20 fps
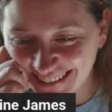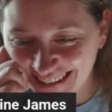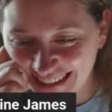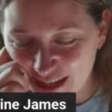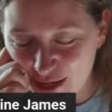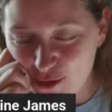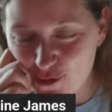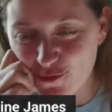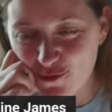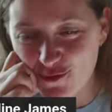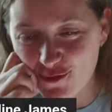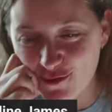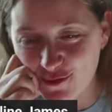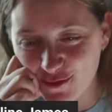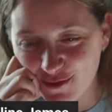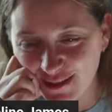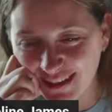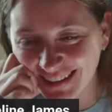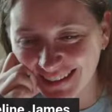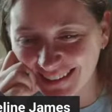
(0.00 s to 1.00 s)

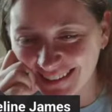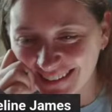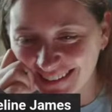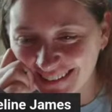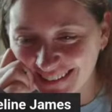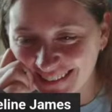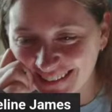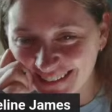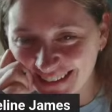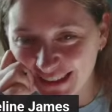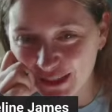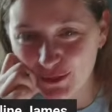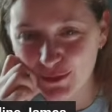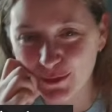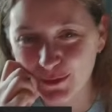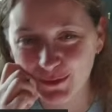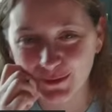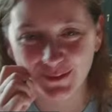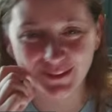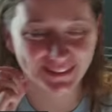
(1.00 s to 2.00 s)
Ooh.
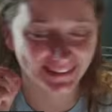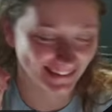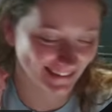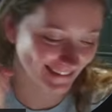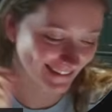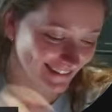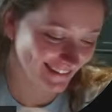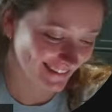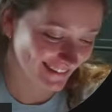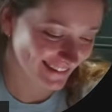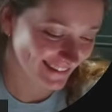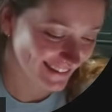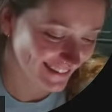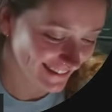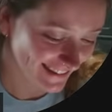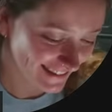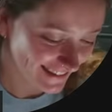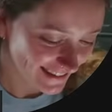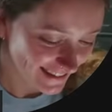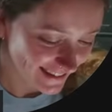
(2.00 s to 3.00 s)
Ooh.
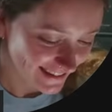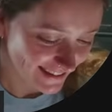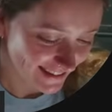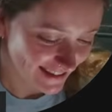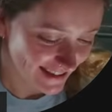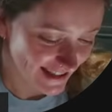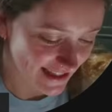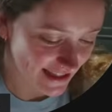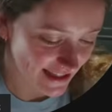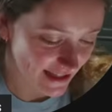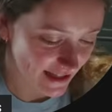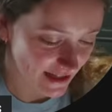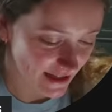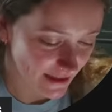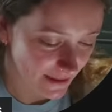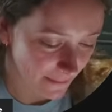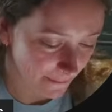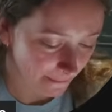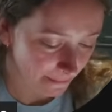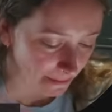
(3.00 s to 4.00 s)
That's good.
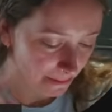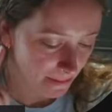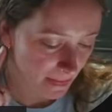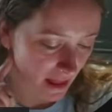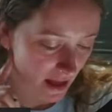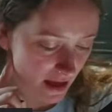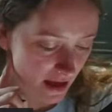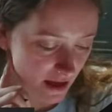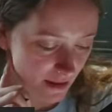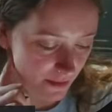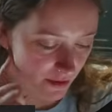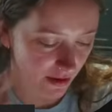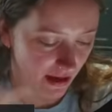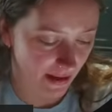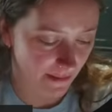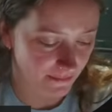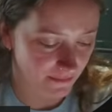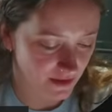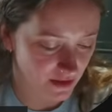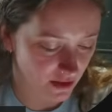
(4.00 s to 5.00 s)
Okay,
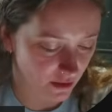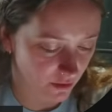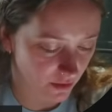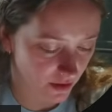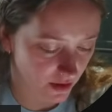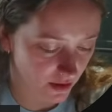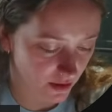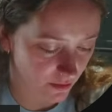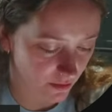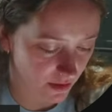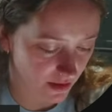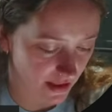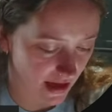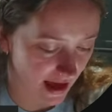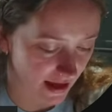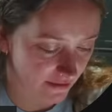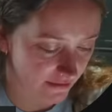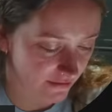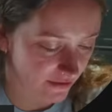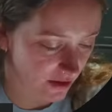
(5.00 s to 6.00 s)
so we're
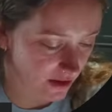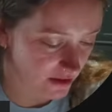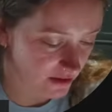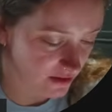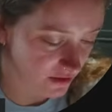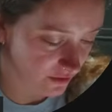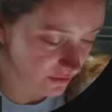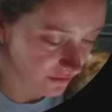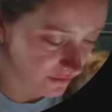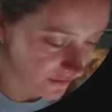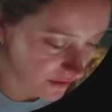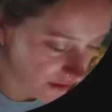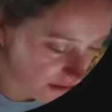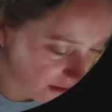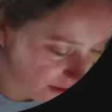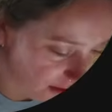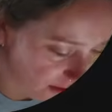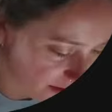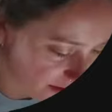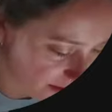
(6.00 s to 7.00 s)
that far so
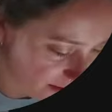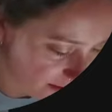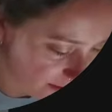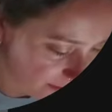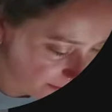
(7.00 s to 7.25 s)
far.